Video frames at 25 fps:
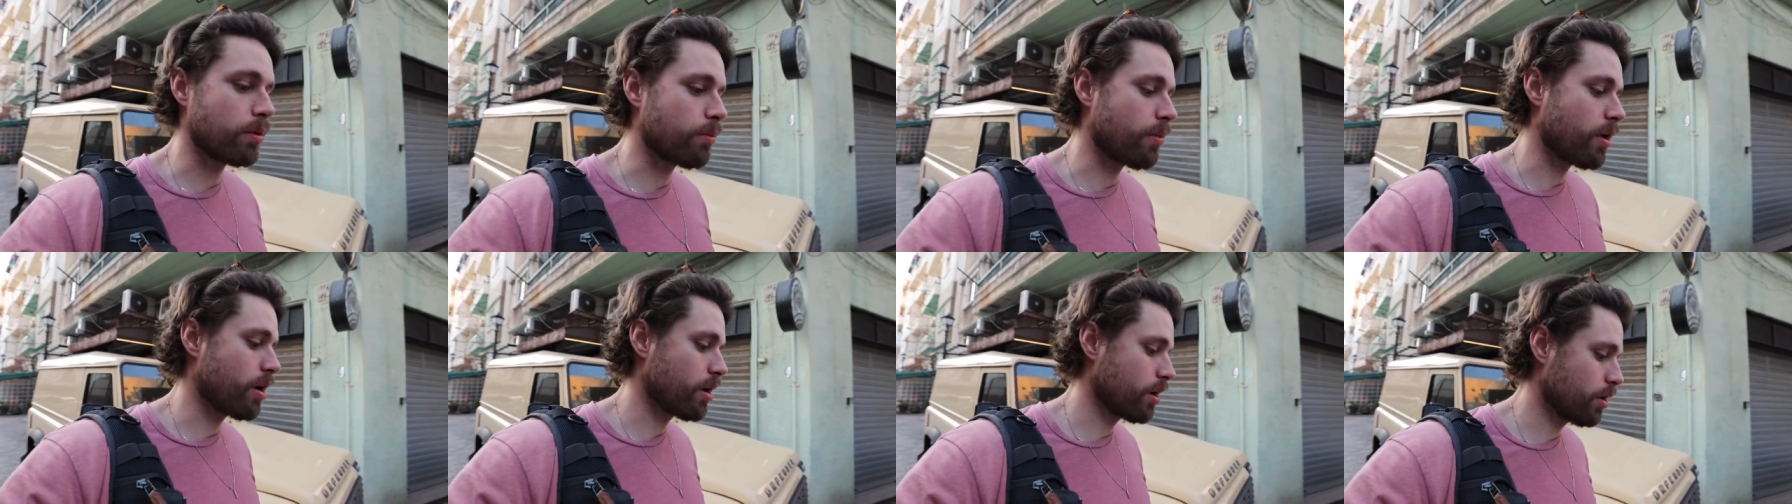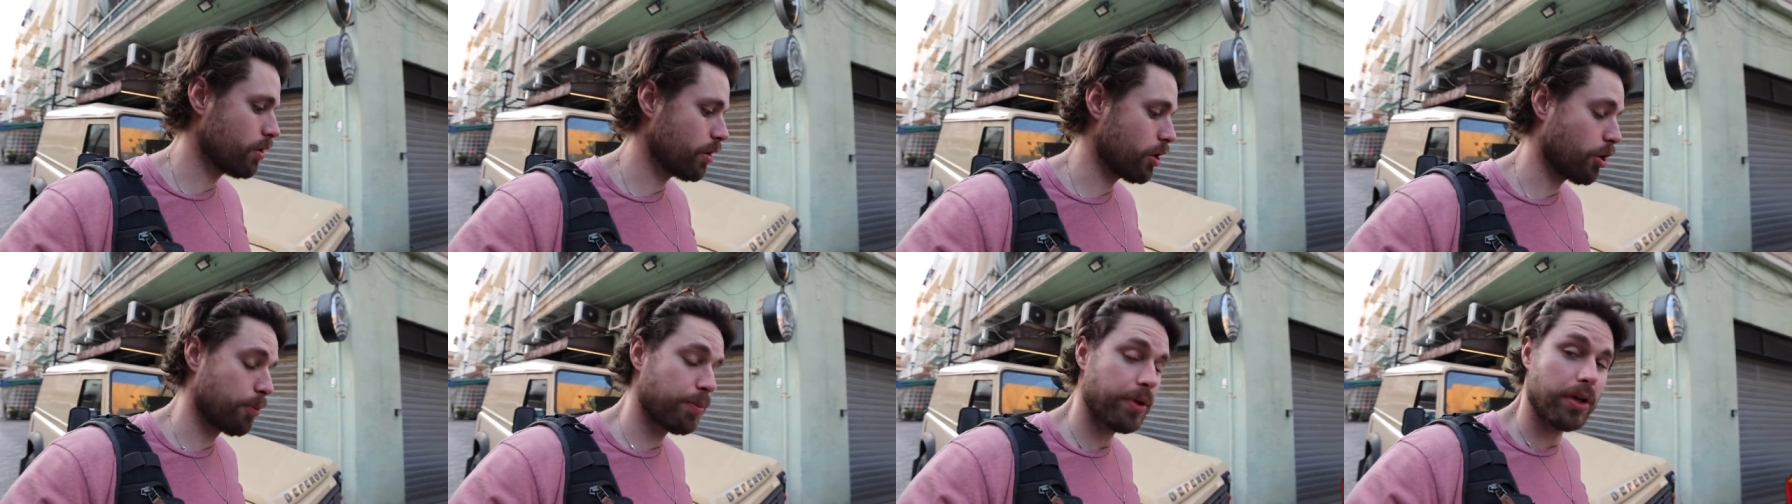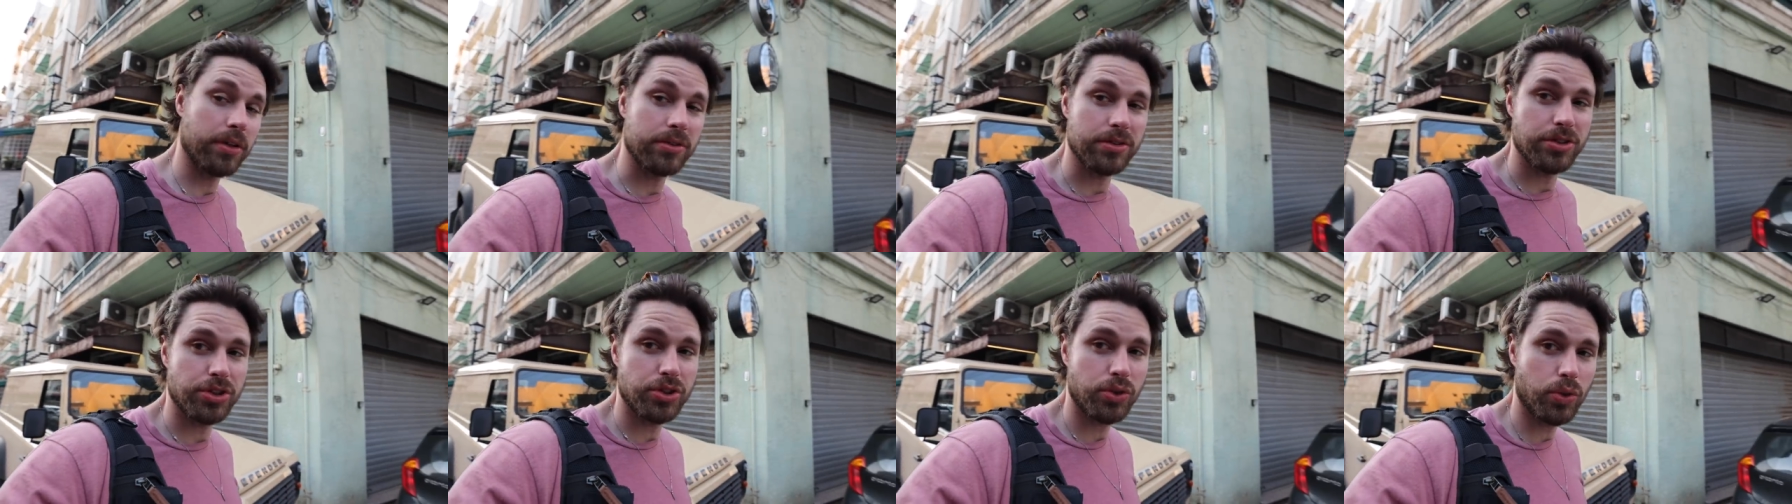tomorrow. Hope
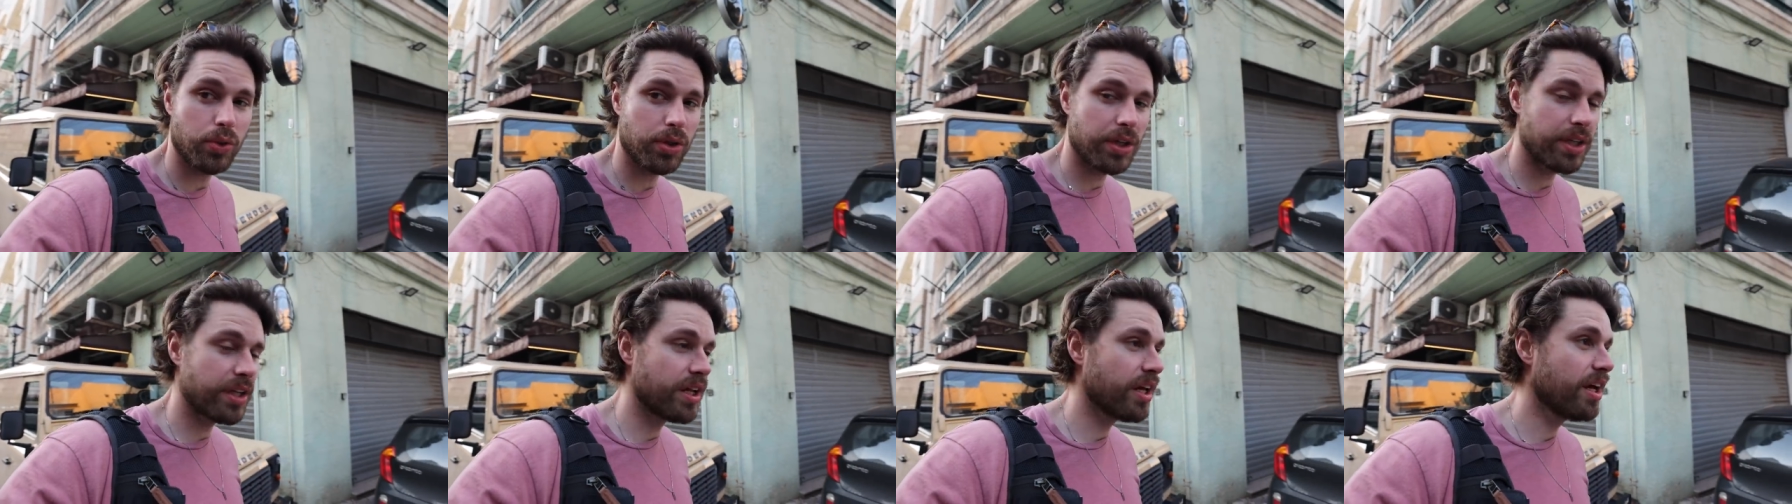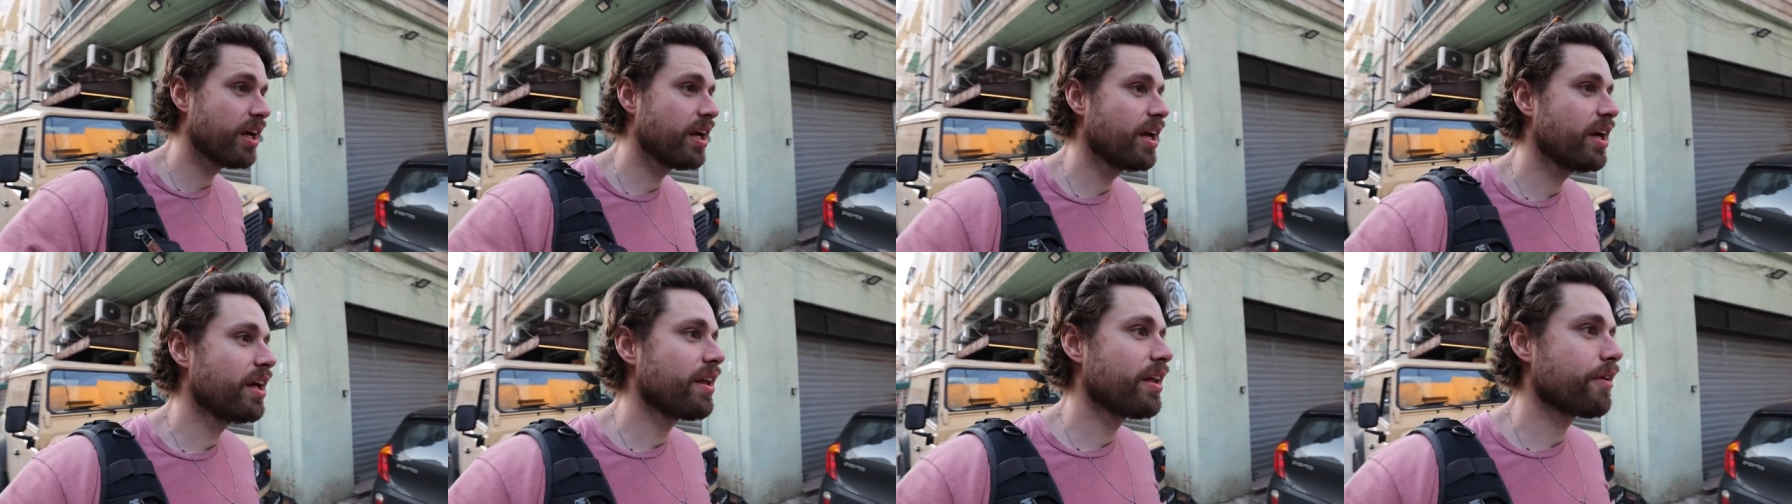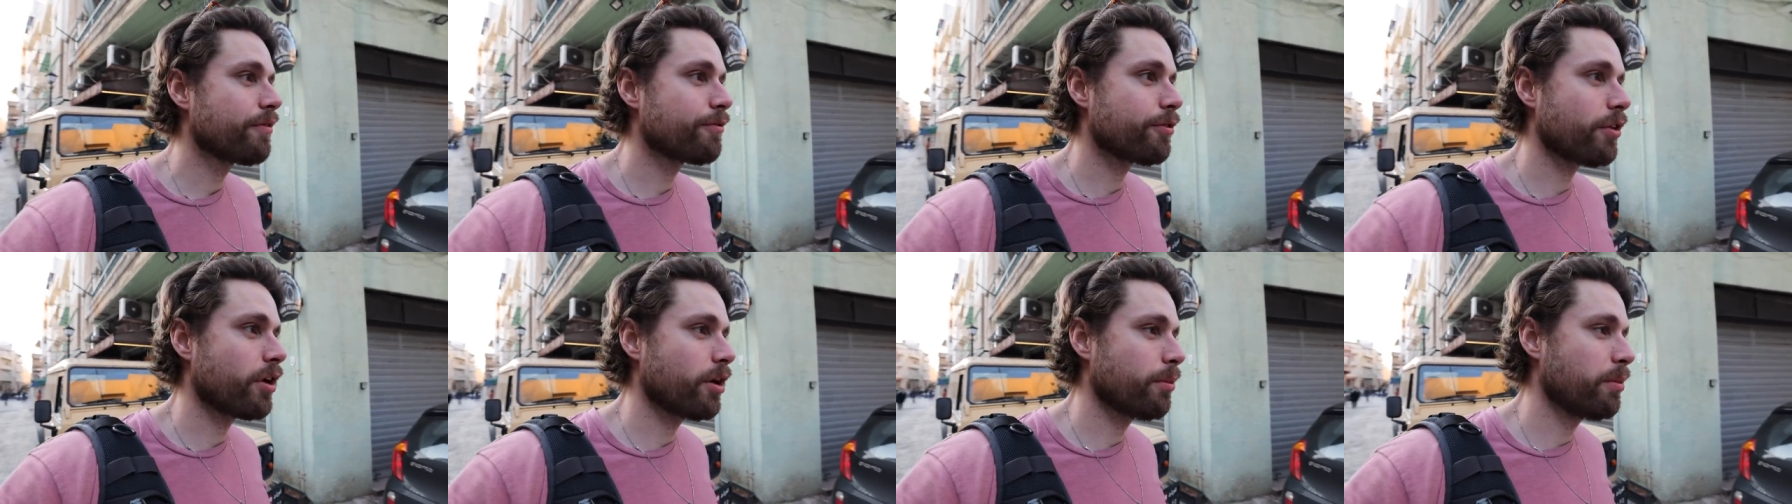y'all enjoyed
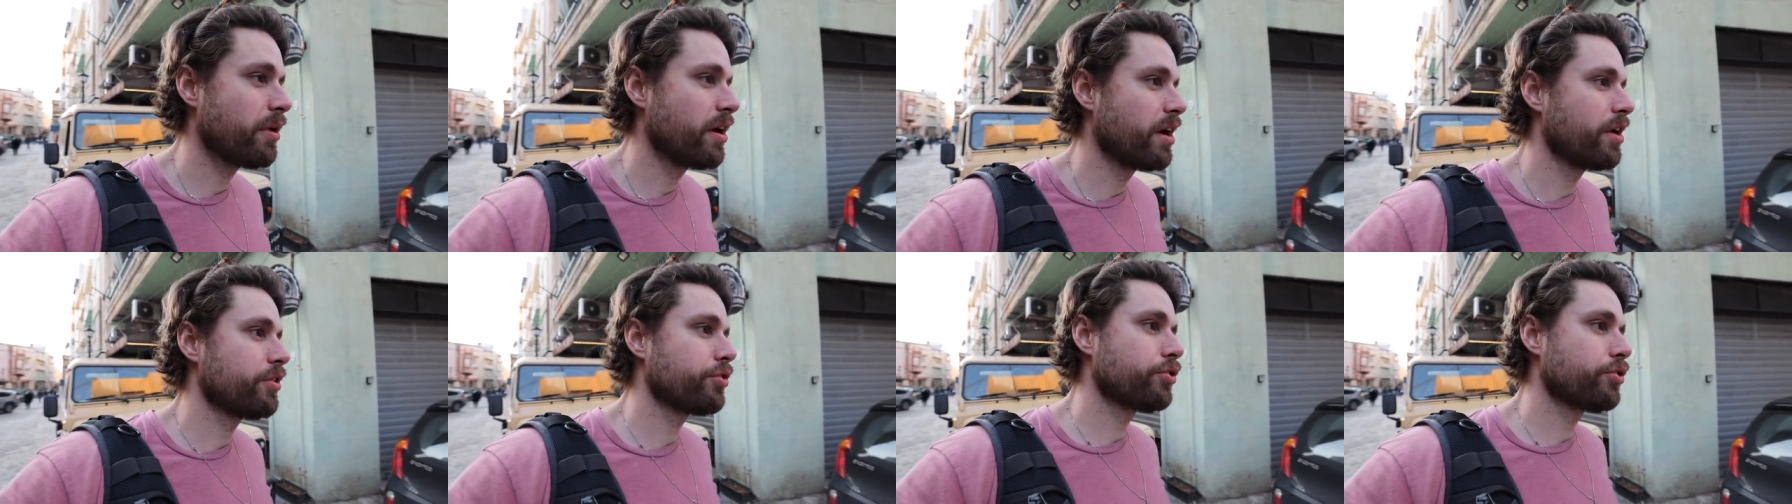from